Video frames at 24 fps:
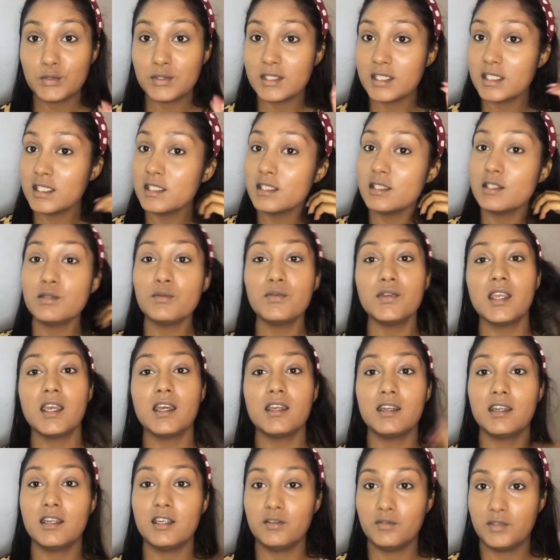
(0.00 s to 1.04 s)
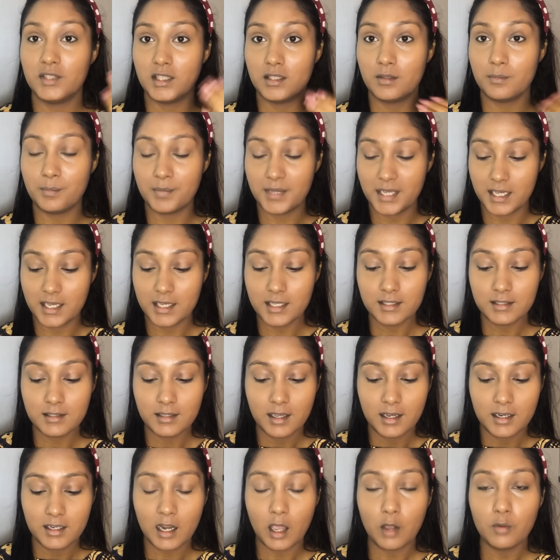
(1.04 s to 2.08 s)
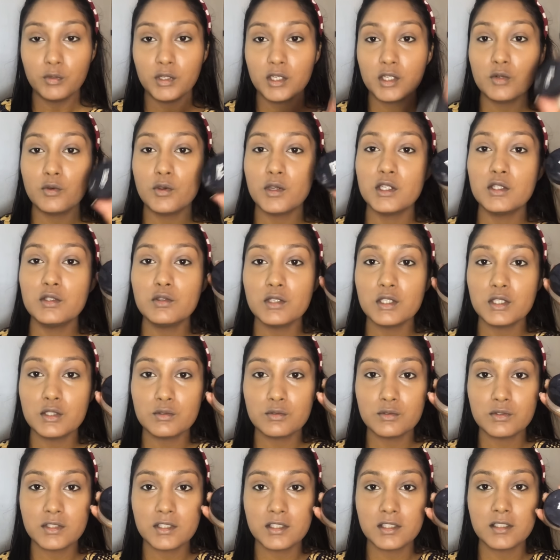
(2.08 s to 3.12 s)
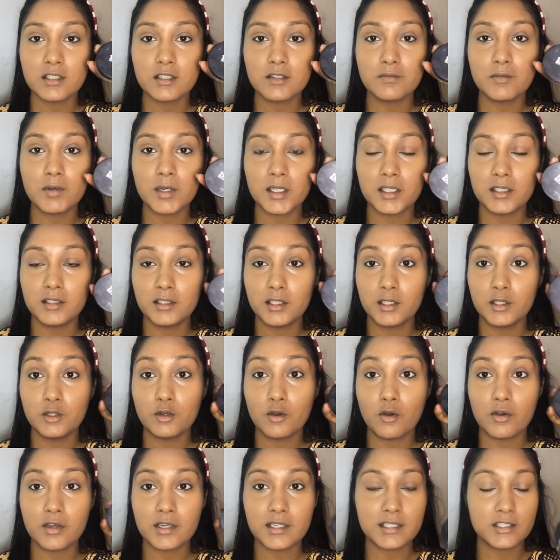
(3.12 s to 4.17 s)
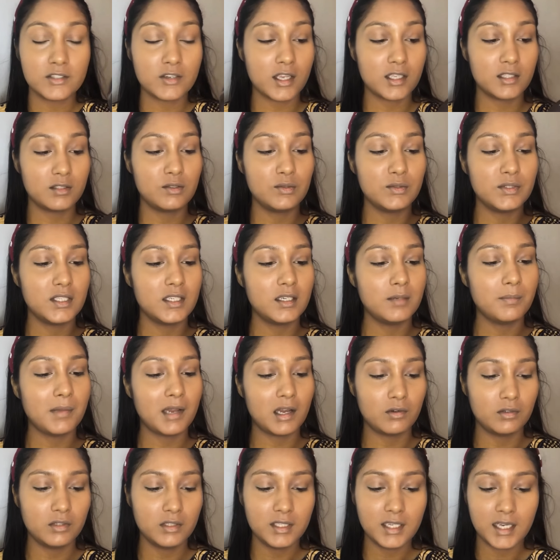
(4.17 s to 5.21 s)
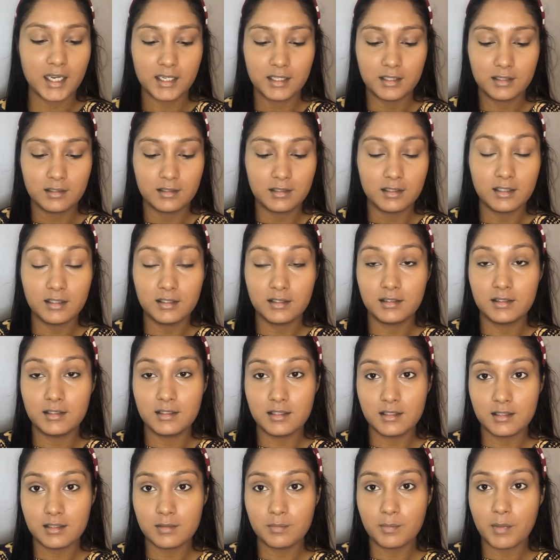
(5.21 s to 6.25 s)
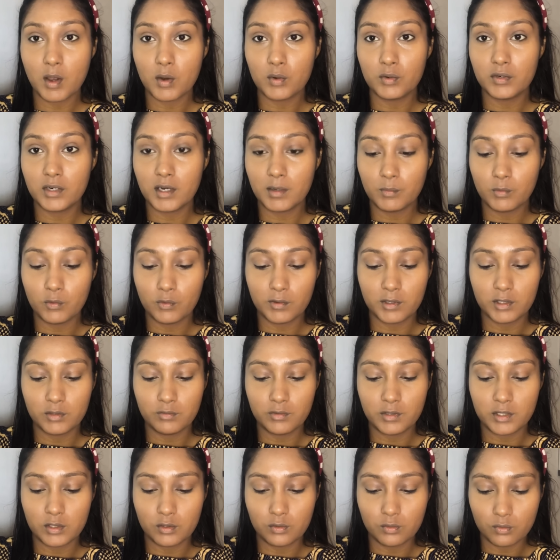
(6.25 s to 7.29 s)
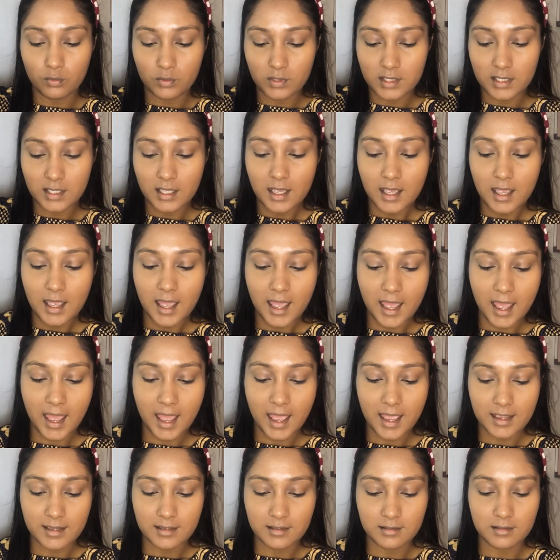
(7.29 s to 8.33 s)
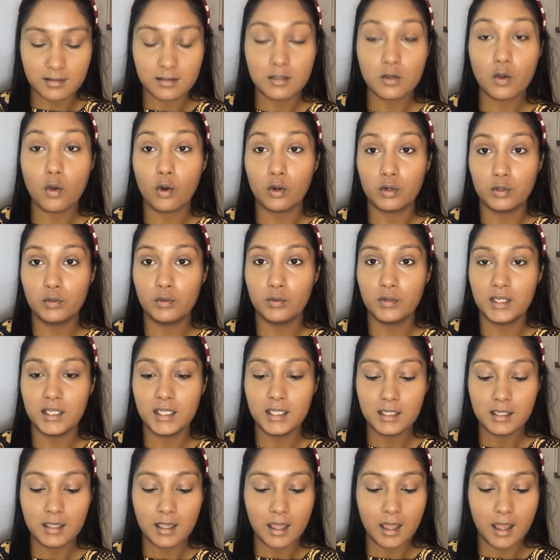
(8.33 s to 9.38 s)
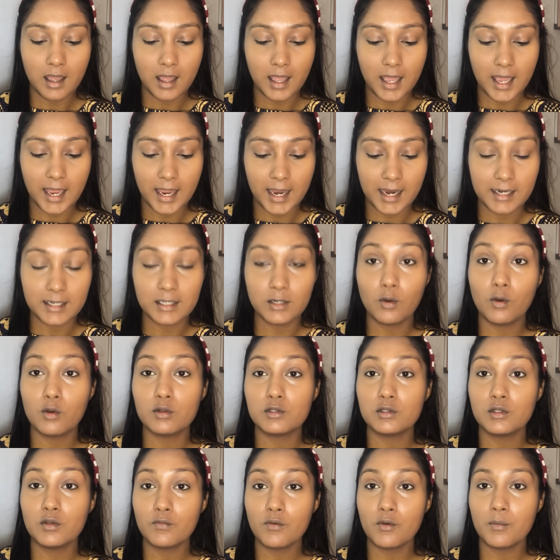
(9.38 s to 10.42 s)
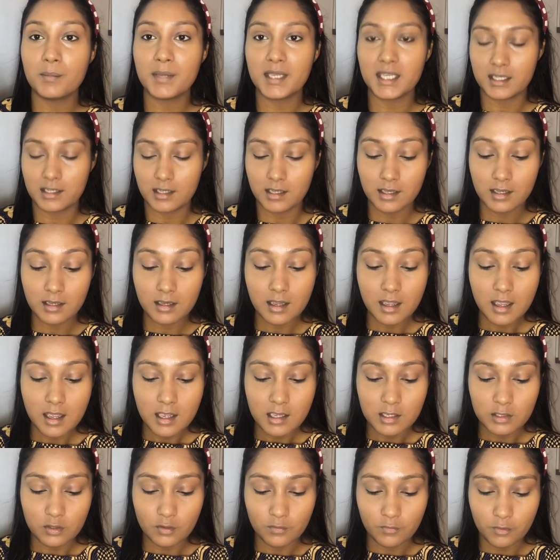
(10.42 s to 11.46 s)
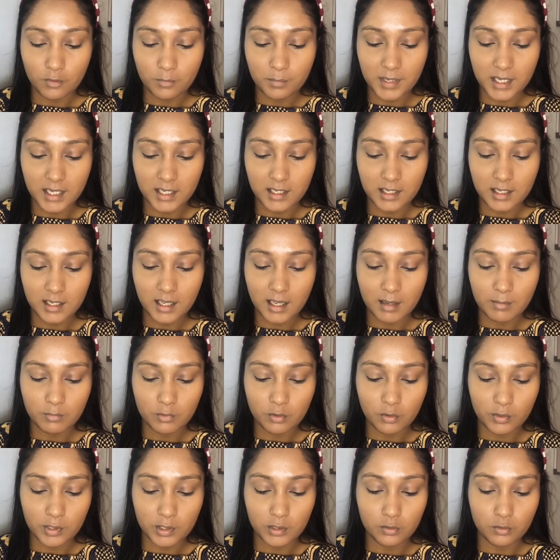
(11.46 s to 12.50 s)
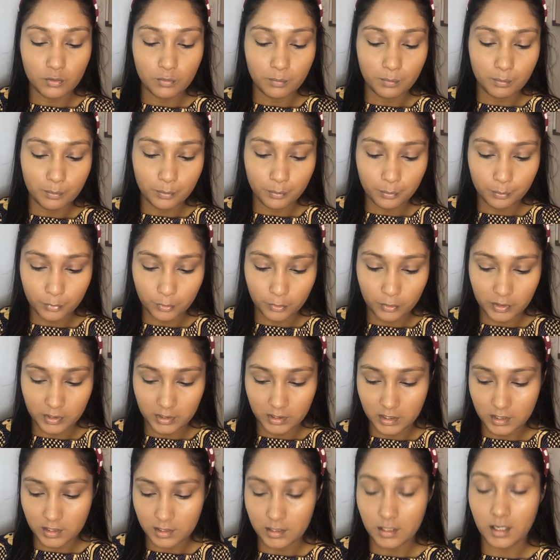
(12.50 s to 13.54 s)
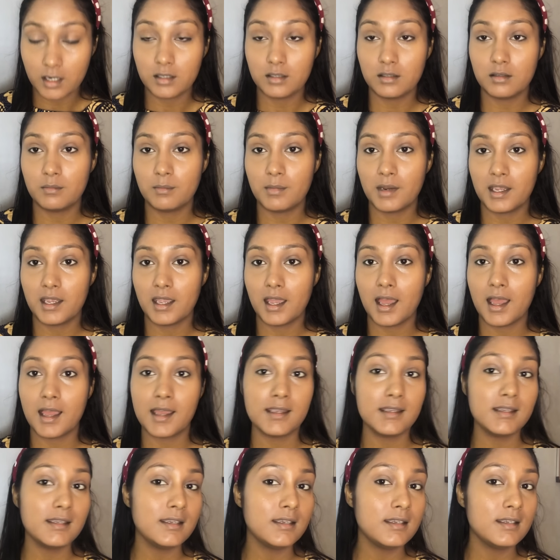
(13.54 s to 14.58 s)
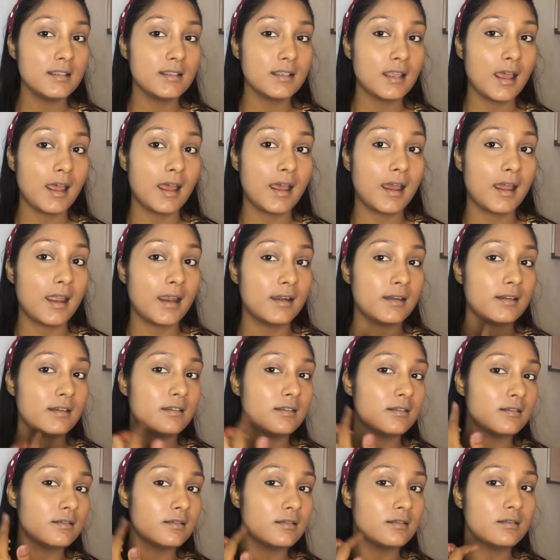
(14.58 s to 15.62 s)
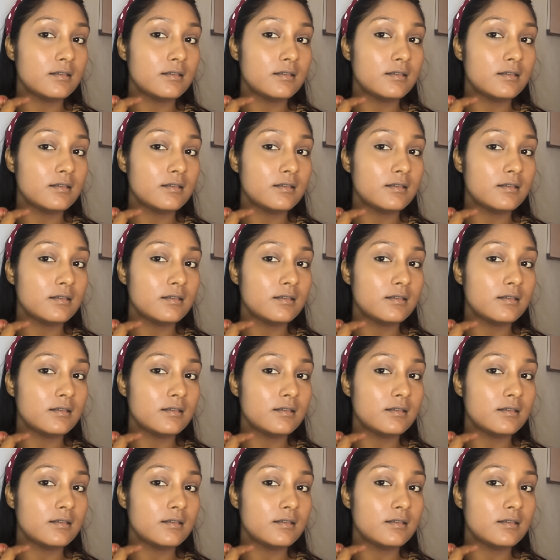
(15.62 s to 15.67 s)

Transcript: since we are ready with the base, now we are going to use the Bharat and Doris translucent powder, and this powder I'm going to use as contouring and also for baking. So for baking I'm going to put this under my eyes and